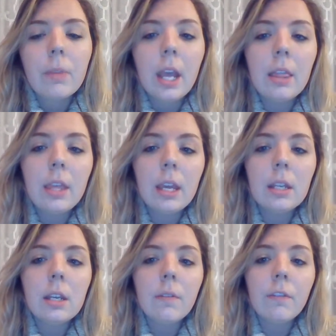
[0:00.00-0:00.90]
And
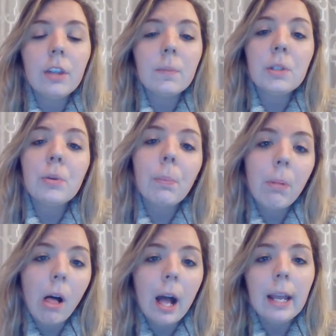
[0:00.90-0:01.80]
then for them to
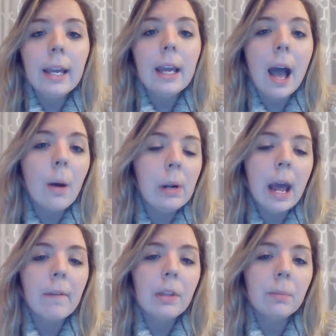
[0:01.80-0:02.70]
apply it, I would
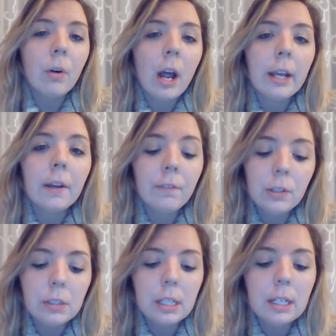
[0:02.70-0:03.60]
have them write a
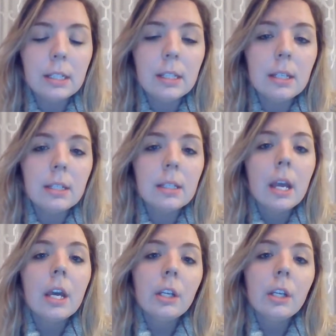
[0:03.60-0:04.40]
few sentences